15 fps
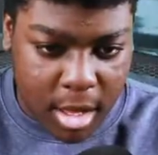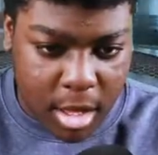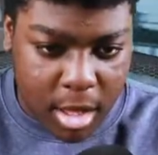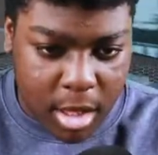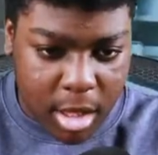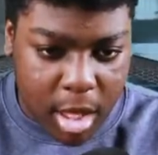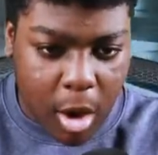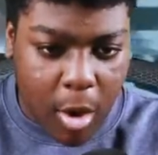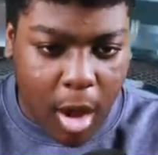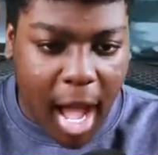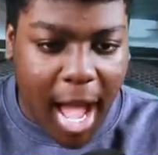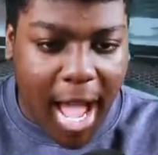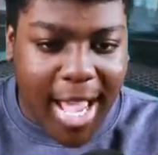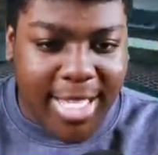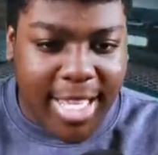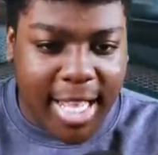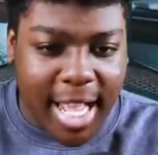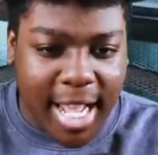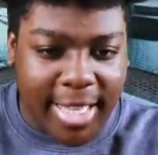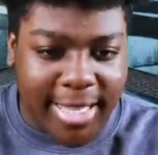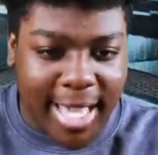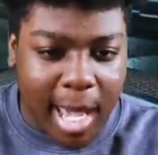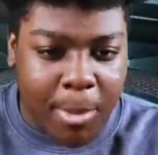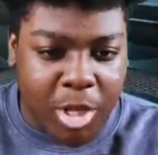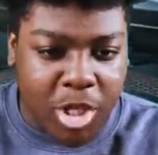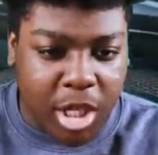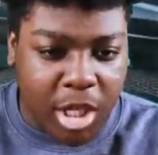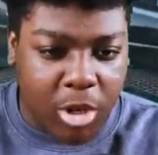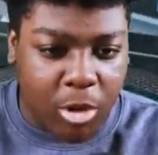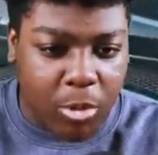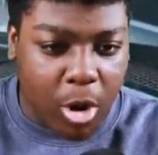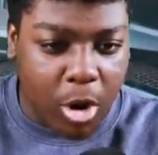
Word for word: Yo, how is that not damaging you, bro?